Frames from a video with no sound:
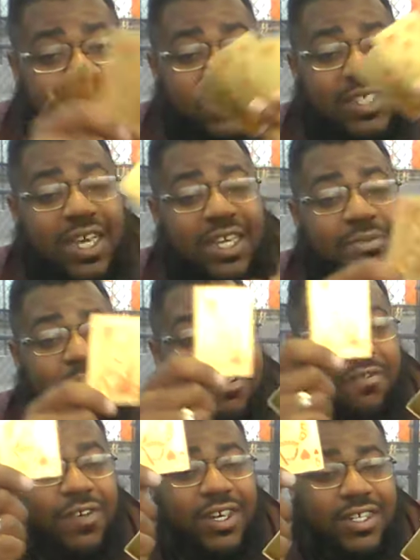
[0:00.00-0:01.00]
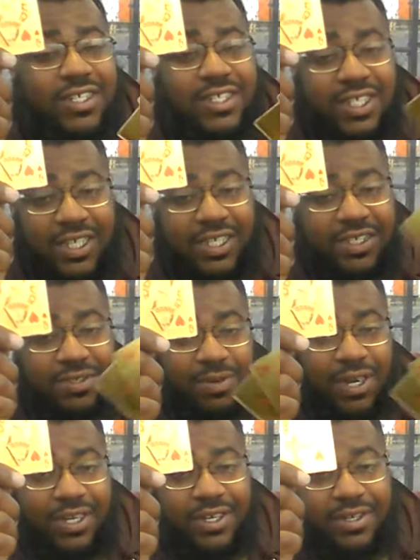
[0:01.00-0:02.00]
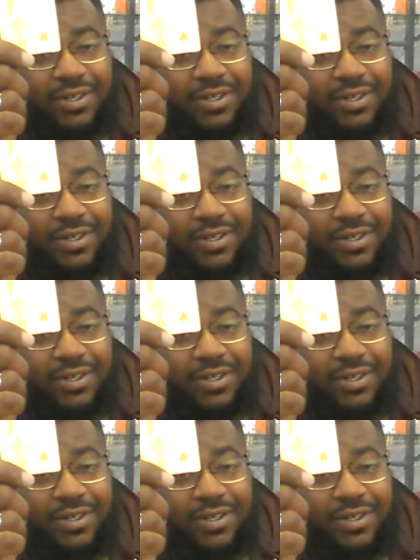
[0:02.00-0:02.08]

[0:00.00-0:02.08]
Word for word: exactly what the fuck this is right here.